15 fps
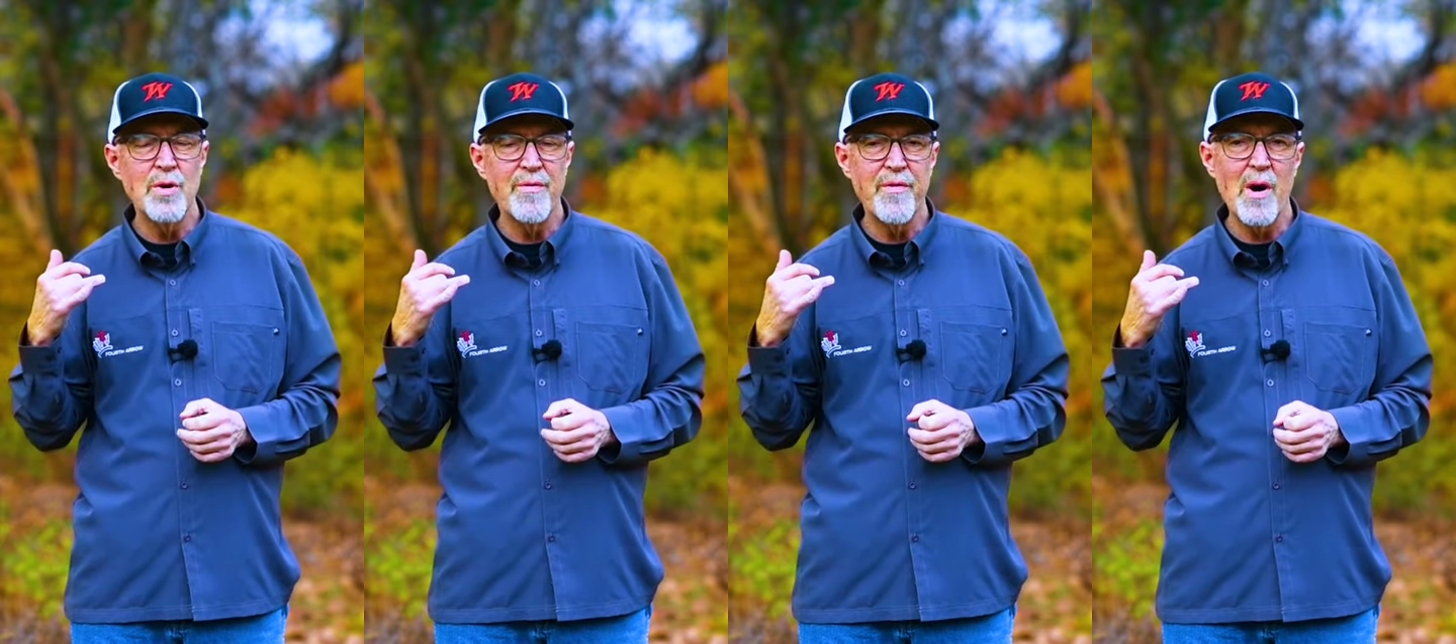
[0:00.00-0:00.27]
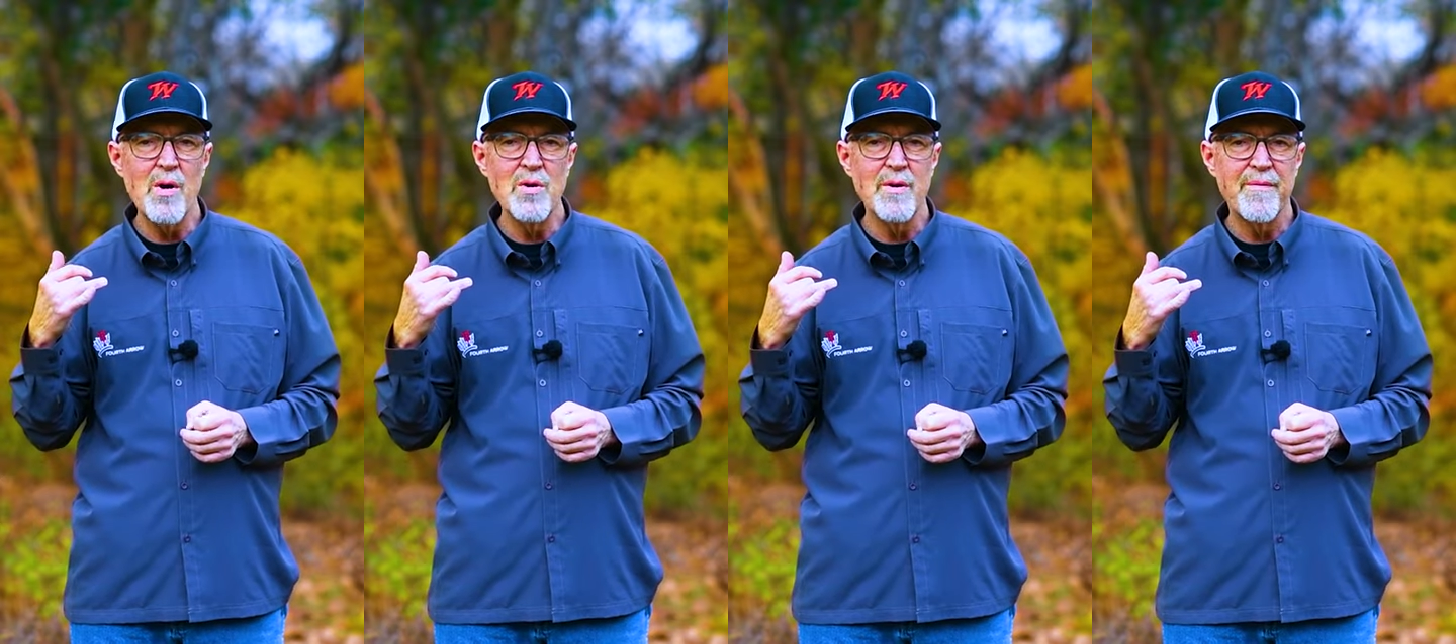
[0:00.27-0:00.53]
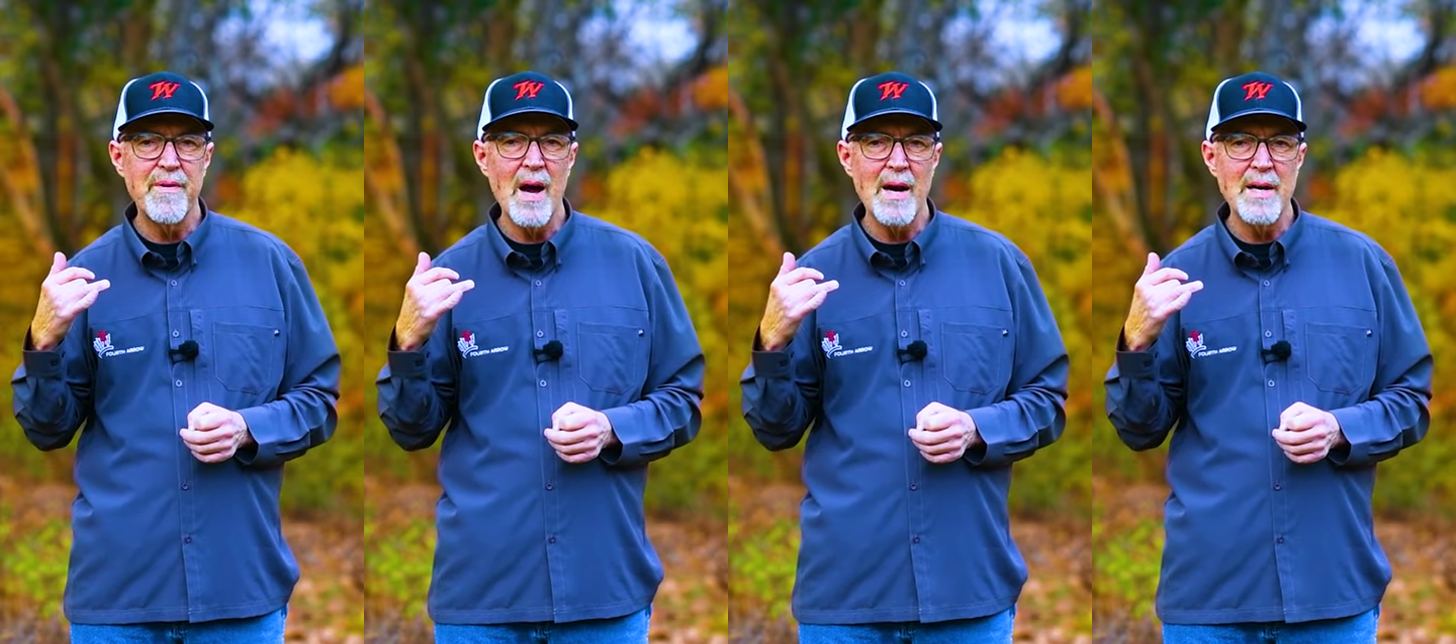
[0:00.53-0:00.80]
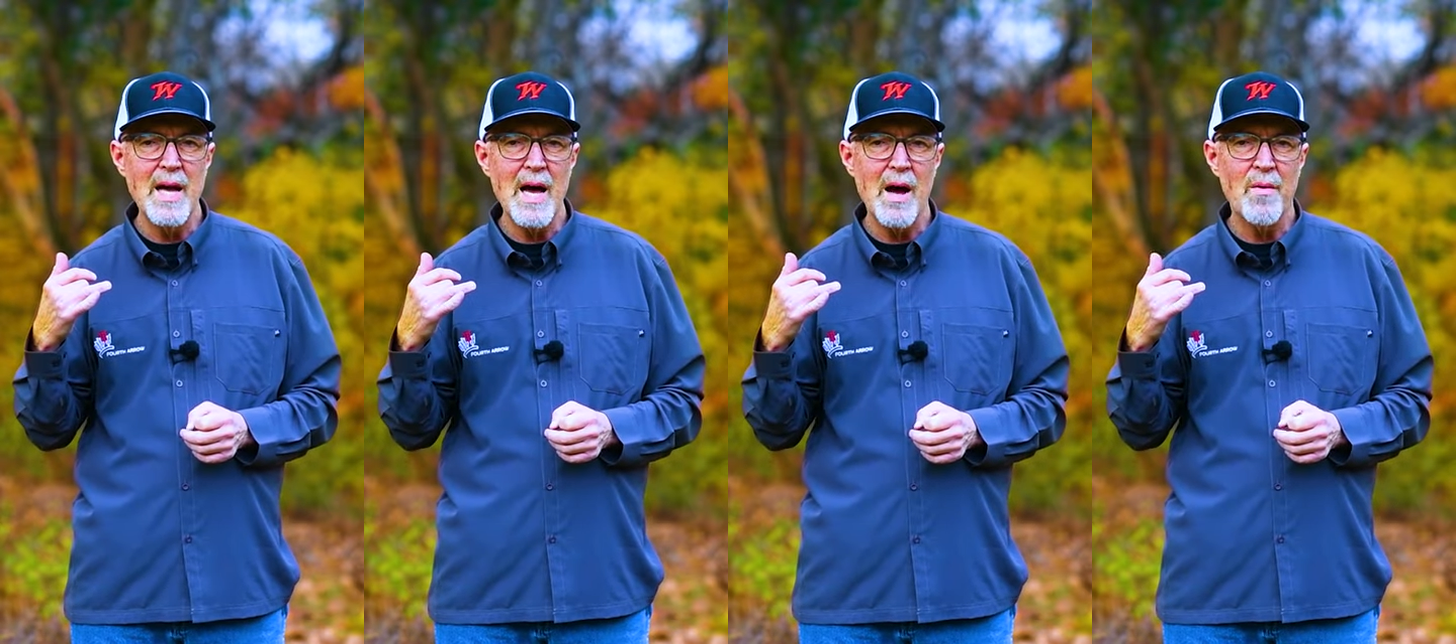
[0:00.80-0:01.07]
your phone to
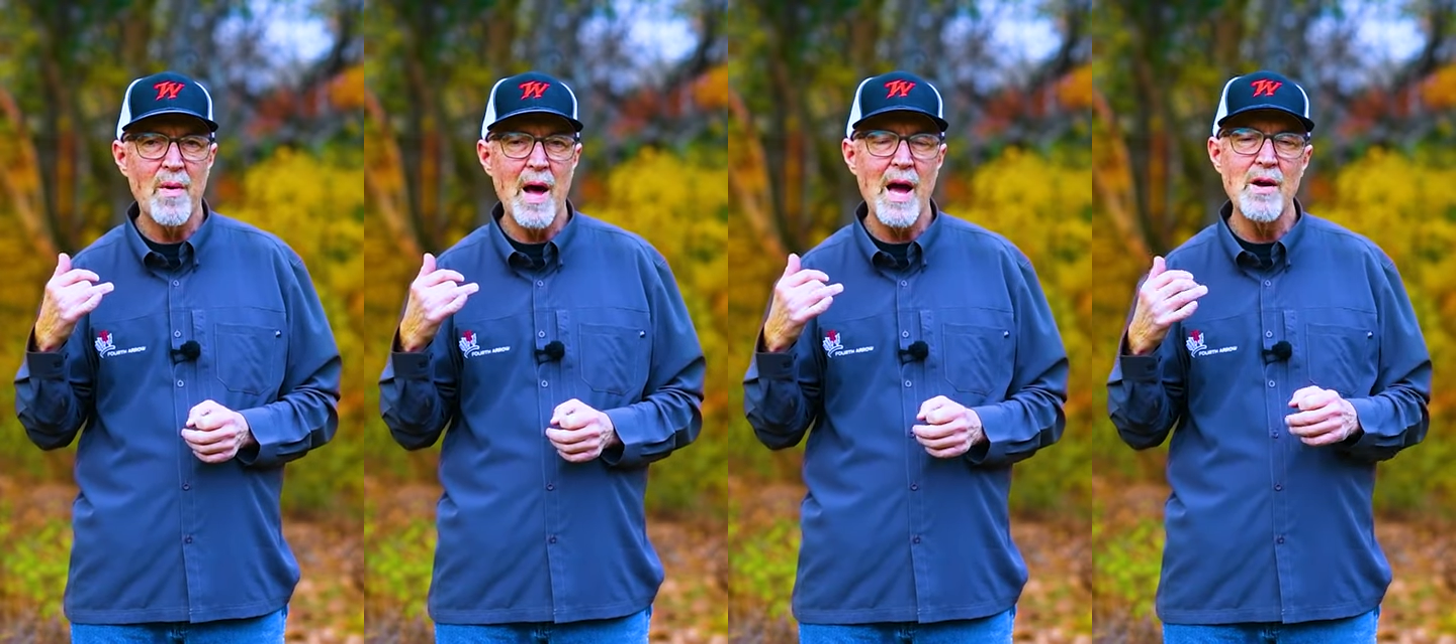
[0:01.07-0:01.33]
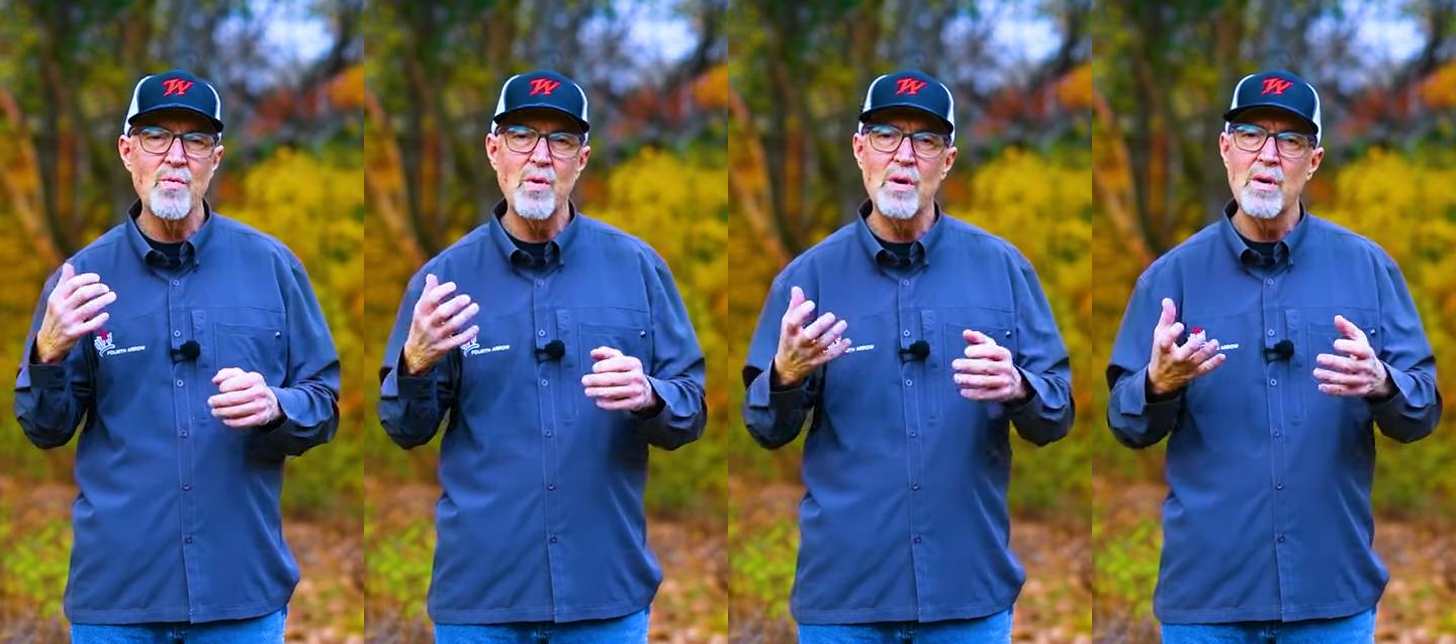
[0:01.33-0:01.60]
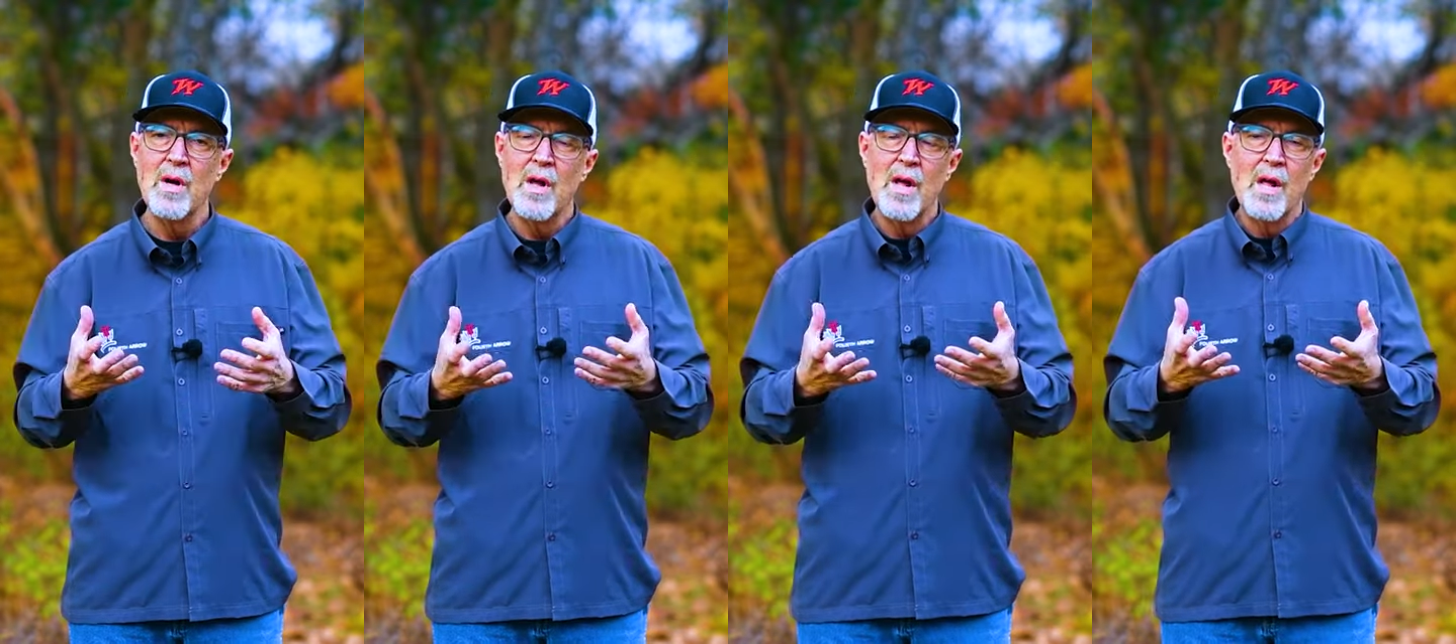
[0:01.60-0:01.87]
find out, right? Well,